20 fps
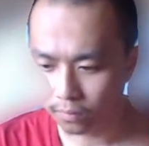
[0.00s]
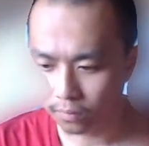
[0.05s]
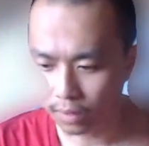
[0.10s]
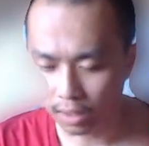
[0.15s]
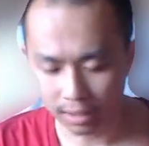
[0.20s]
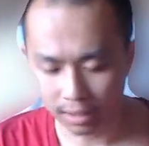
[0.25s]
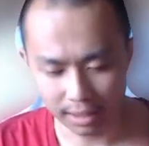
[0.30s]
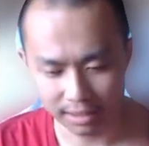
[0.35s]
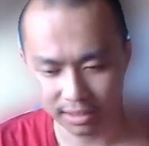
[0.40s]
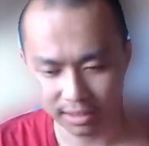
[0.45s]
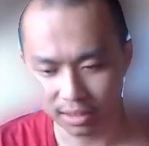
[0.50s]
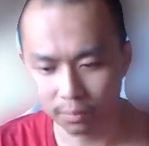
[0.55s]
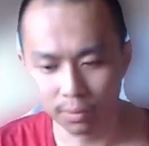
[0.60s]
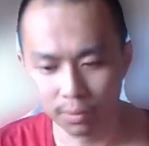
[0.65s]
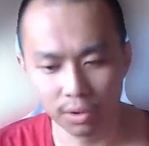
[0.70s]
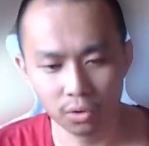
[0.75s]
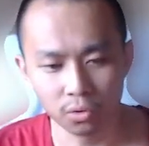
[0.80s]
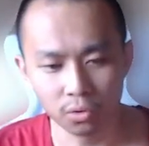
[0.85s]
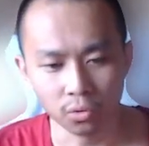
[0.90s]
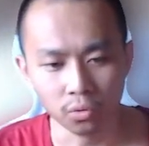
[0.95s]
Like someone
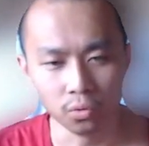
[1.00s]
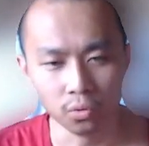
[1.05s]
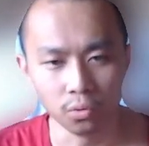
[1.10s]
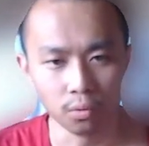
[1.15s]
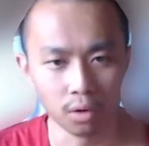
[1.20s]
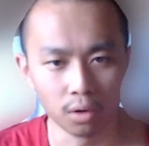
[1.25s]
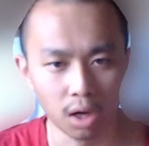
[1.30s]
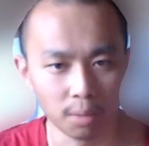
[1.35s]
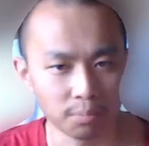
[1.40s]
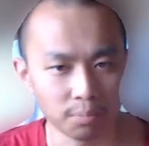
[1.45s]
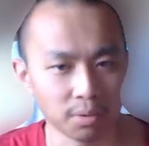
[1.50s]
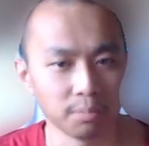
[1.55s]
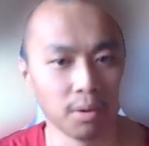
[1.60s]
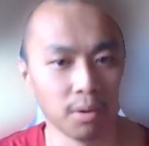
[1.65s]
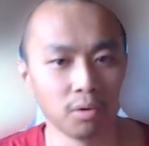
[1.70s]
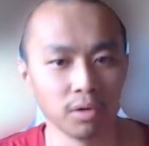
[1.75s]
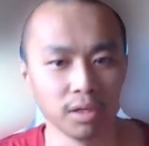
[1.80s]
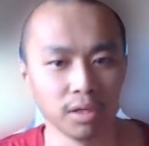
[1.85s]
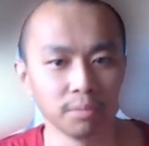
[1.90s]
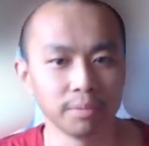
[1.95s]
who got
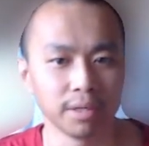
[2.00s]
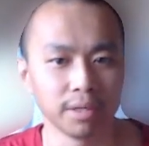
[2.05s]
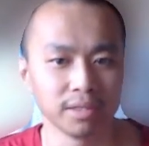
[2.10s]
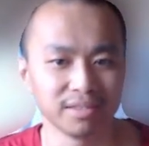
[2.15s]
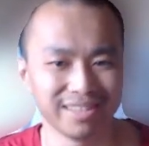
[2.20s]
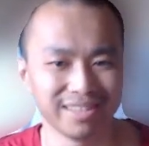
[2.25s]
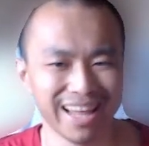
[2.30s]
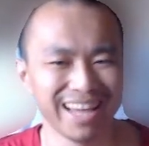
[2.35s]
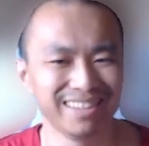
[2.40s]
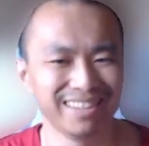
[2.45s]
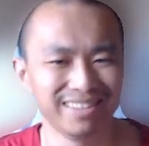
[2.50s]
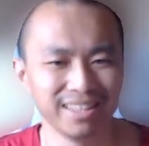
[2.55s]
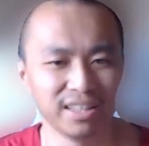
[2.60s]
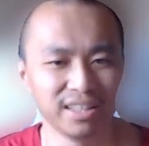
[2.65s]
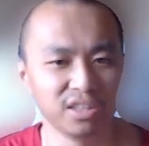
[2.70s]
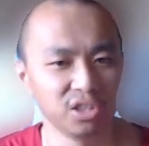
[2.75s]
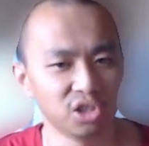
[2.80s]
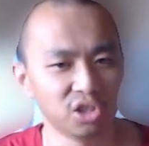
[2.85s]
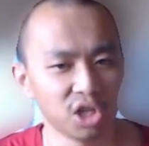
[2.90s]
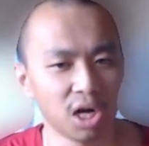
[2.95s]
promoted because they did the
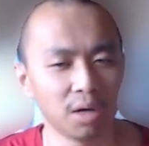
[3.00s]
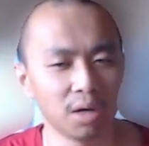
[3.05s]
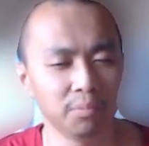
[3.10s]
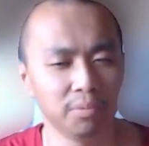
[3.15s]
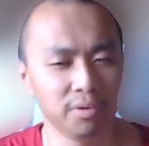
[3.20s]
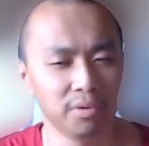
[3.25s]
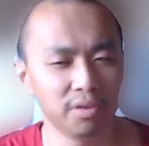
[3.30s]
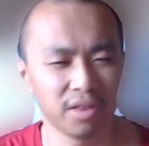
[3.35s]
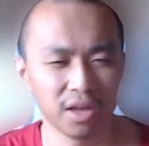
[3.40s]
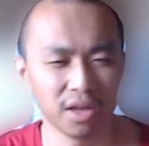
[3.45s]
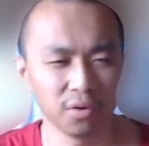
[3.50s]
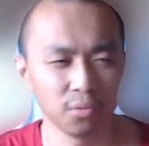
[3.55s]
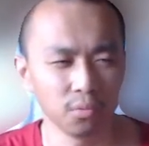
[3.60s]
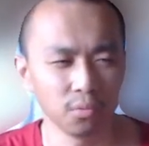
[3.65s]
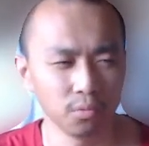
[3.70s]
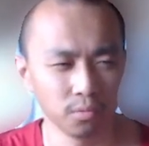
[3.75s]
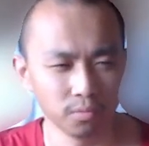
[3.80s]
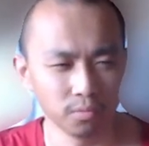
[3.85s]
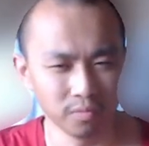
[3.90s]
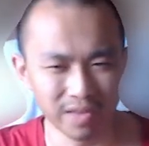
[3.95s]
job they
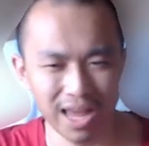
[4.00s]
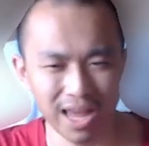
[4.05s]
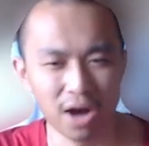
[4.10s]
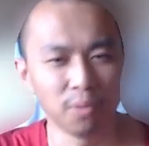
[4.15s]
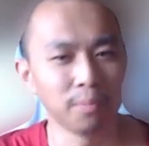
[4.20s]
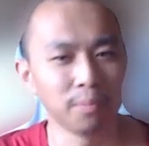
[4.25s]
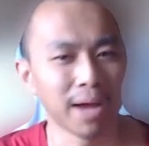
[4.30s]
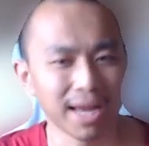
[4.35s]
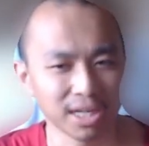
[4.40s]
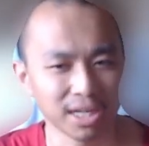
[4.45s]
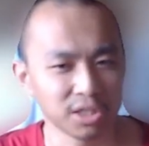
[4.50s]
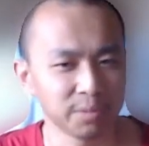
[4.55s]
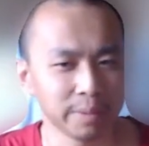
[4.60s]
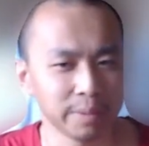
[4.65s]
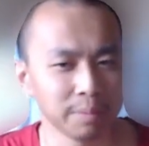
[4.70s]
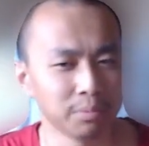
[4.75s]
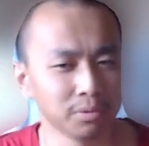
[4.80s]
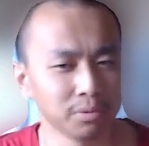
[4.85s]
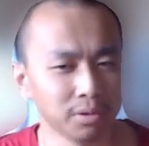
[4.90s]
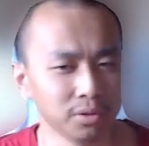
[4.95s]
now manage
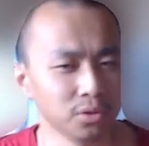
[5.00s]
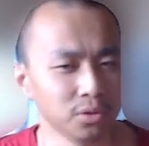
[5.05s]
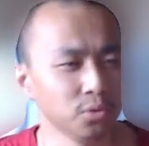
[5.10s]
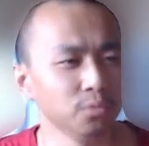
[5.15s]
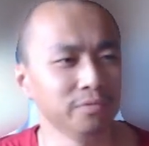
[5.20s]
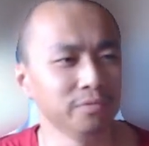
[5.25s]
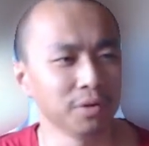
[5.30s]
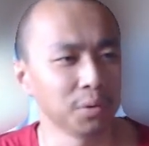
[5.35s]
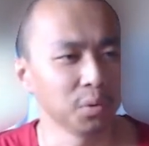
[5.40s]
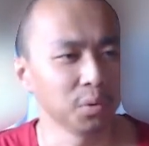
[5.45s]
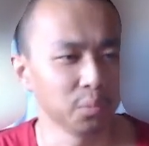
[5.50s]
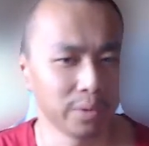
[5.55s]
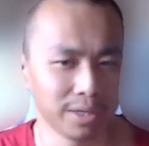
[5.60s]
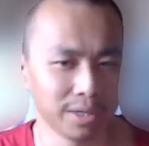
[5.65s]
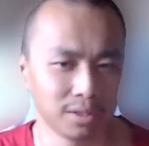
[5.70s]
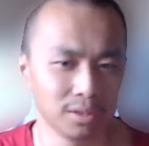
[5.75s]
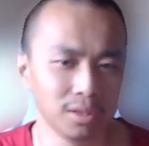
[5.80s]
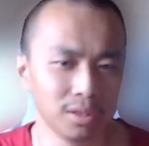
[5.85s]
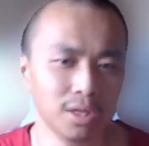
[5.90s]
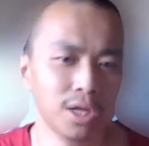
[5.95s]
people to do very
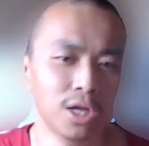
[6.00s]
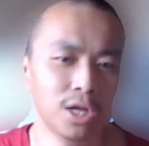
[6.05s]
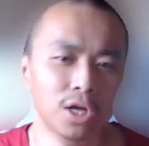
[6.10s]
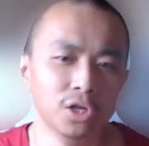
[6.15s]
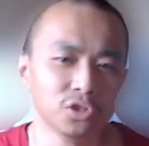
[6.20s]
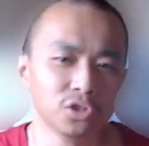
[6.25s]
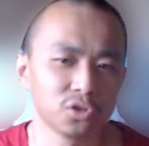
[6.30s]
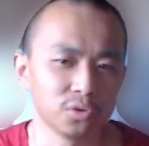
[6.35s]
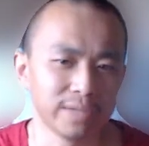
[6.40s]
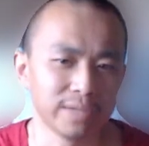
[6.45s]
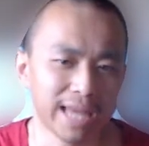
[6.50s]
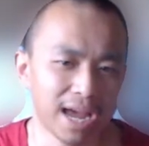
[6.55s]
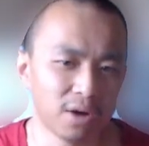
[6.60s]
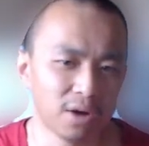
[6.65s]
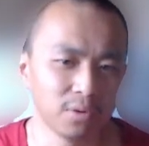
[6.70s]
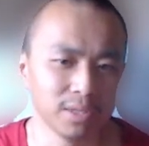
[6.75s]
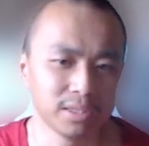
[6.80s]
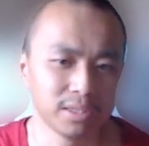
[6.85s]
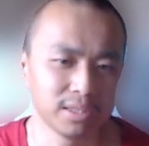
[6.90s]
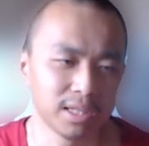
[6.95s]
well. So now,
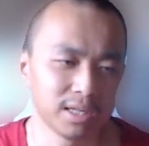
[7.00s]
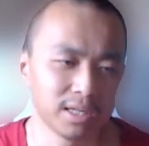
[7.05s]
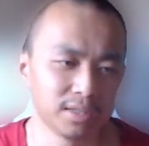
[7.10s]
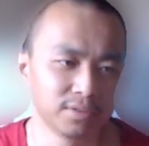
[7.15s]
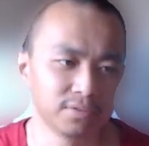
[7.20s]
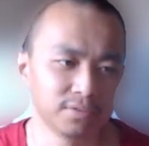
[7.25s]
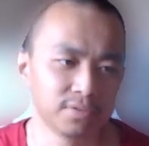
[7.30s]
instead of